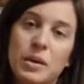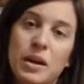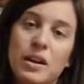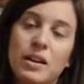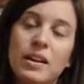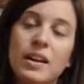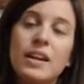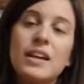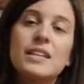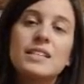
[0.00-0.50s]

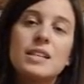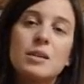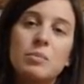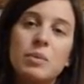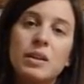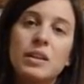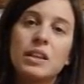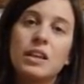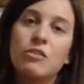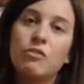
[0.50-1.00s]
But
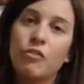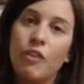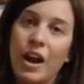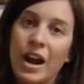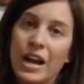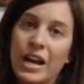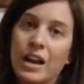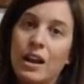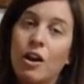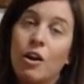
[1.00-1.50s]
typically
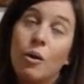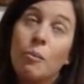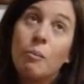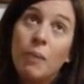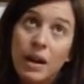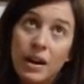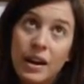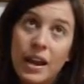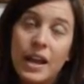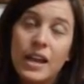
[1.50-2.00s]
Friday or
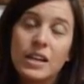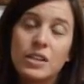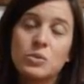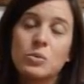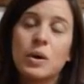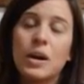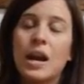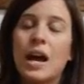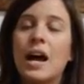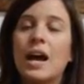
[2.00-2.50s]
Monday is
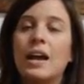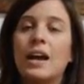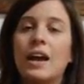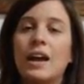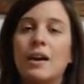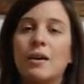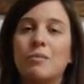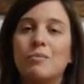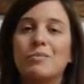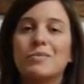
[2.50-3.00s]
when I
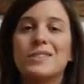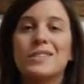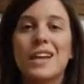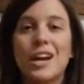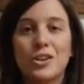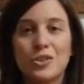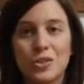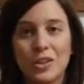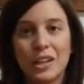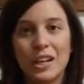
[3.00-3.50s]
am
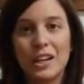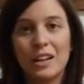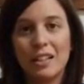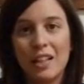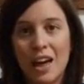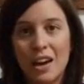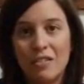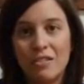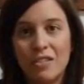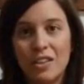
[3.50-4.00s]
scheduling a
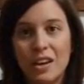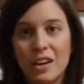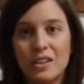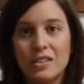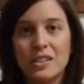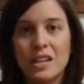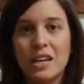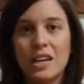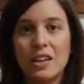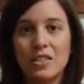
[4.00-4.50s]
lot of
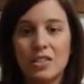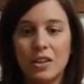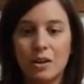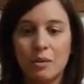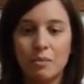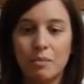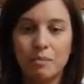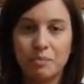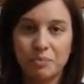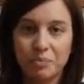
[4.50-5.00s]
these and get
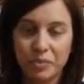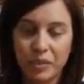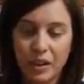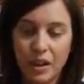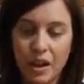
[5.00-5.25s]
them